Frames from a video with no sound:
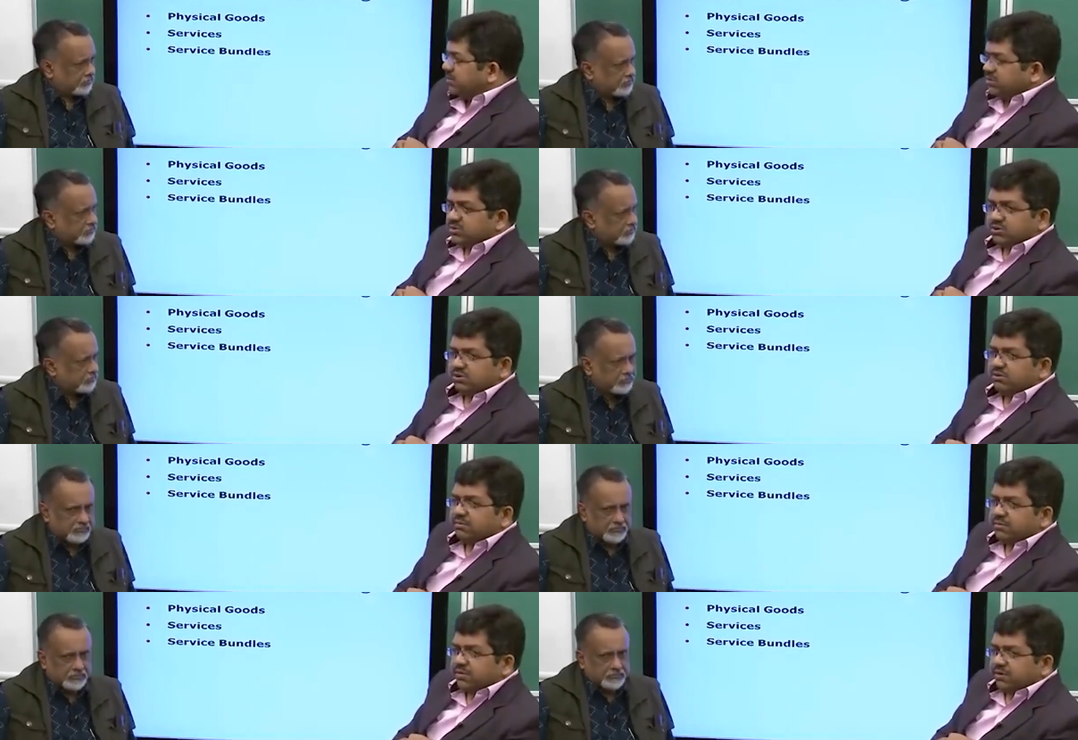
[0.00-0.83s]
Speaker 1: So
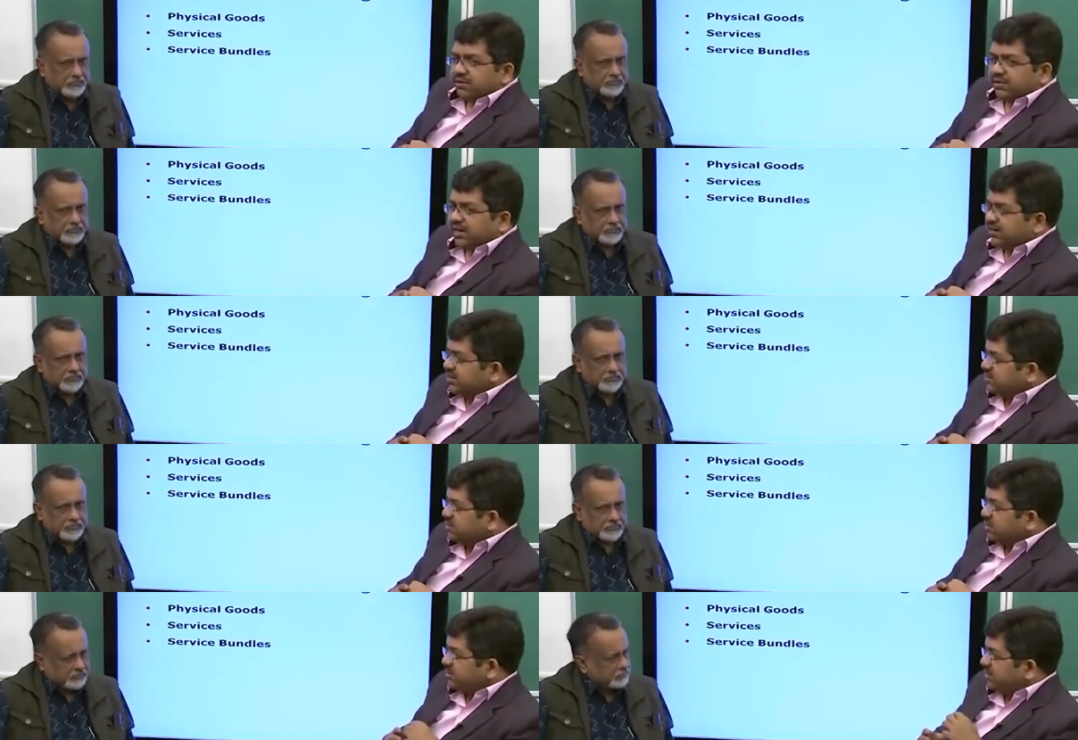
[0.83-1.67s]
that is
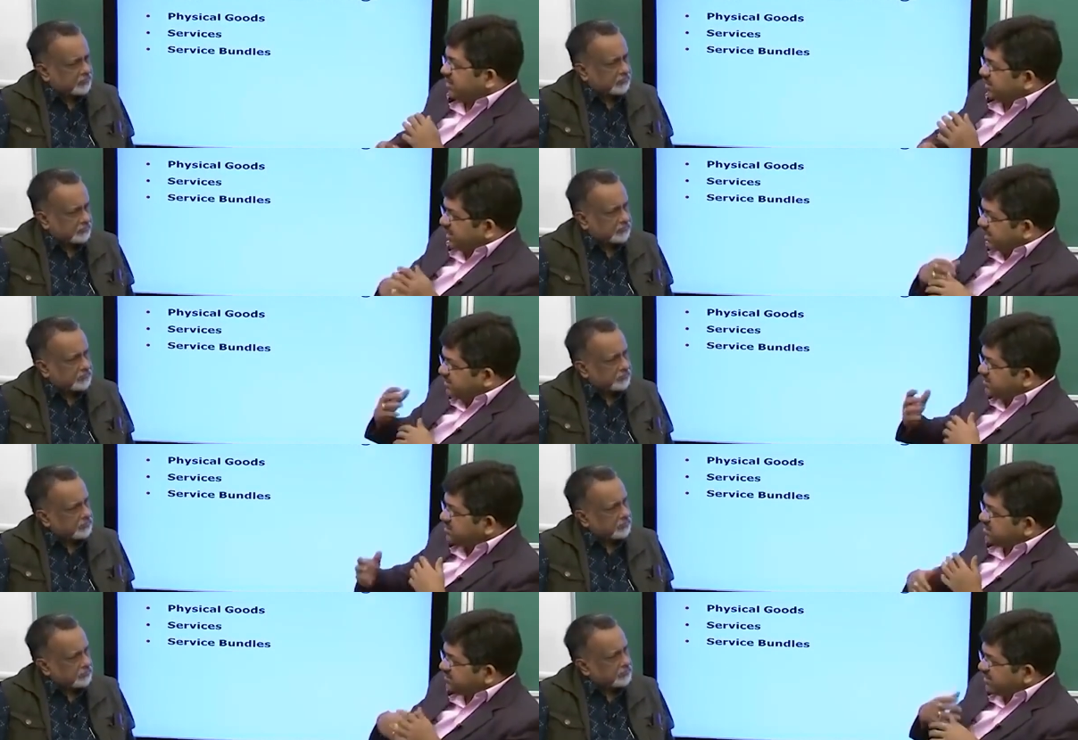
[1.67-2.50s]
probably
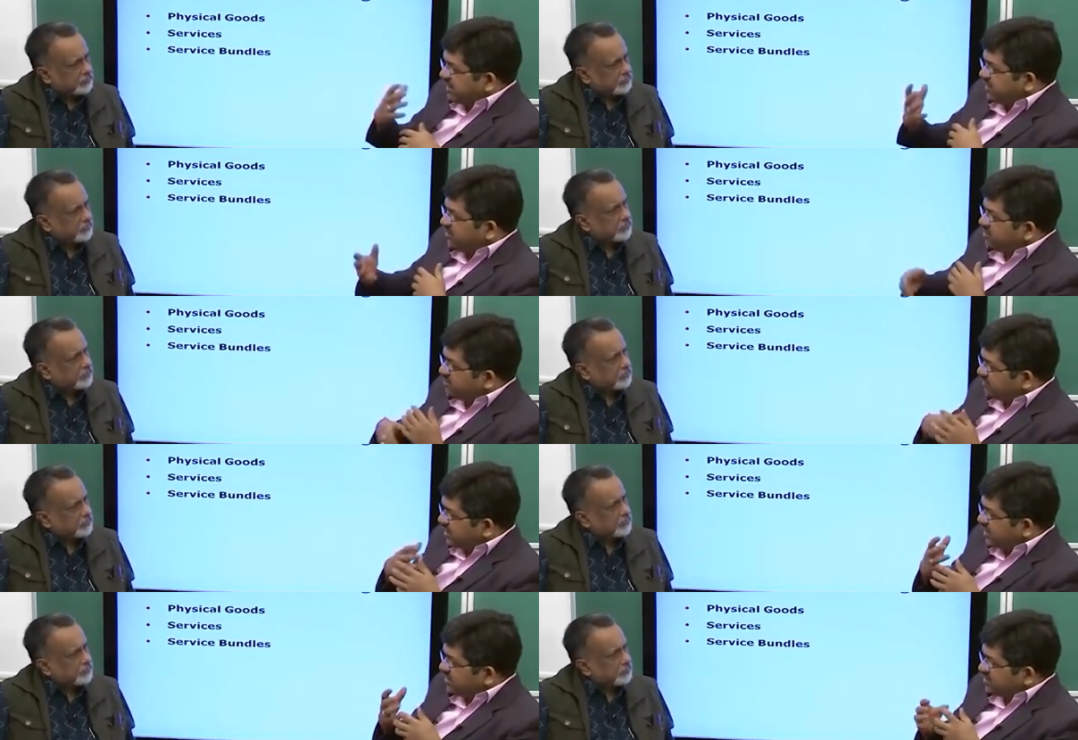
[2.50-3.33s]
enhances the value of
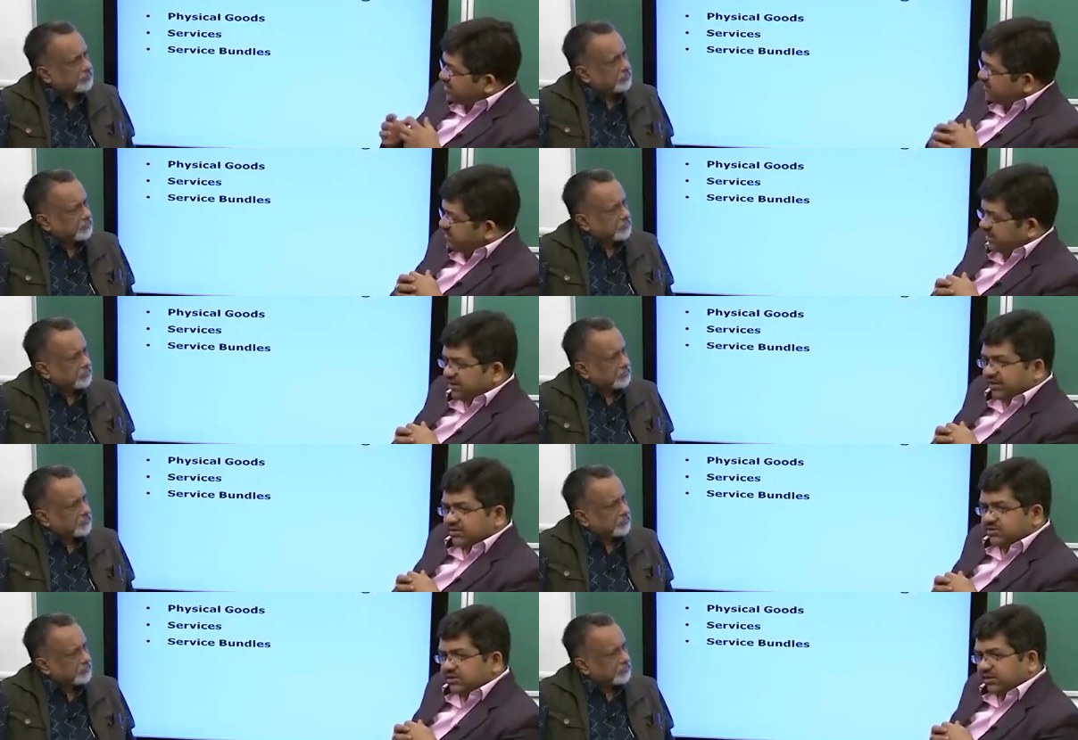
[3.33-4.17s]
that offering
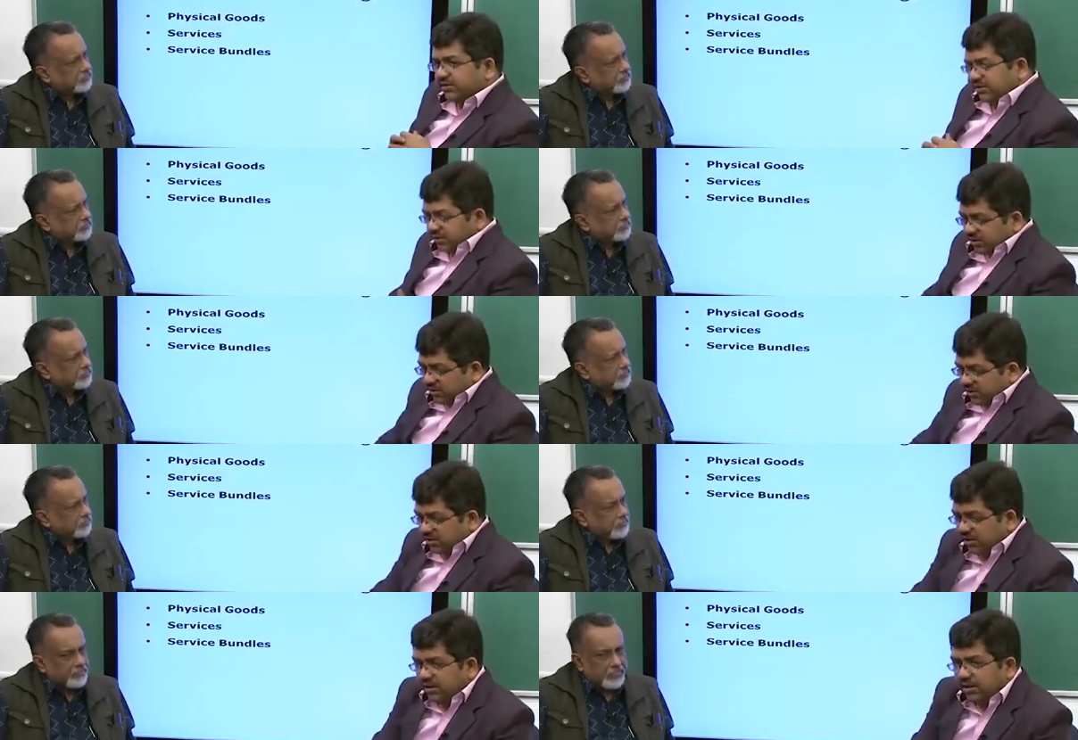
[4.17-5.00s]
actually.
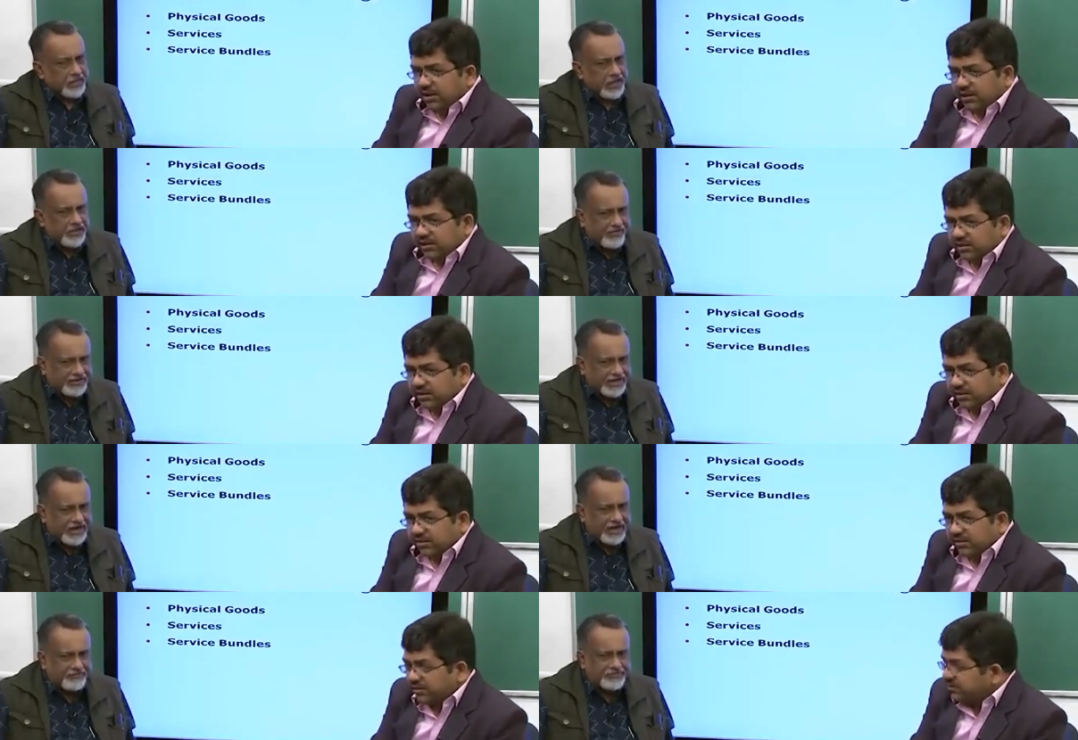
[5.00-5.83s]
Speaker 2: In fact, I
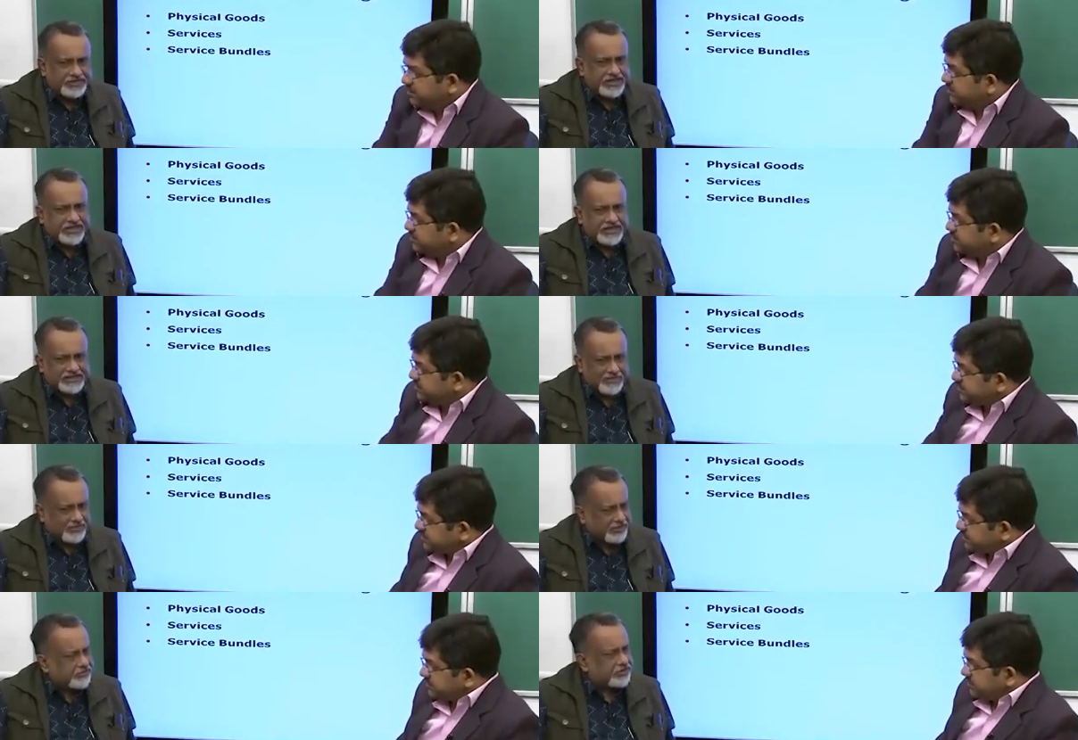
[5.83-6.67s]
have seen in some
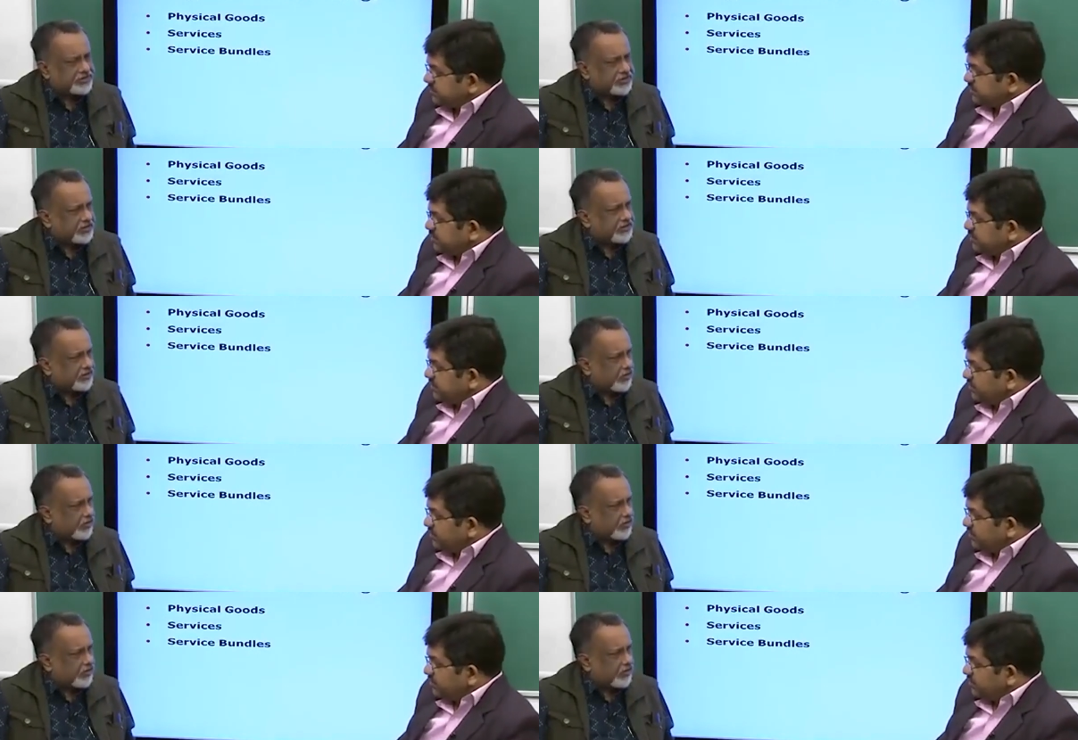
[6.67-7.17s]
literature they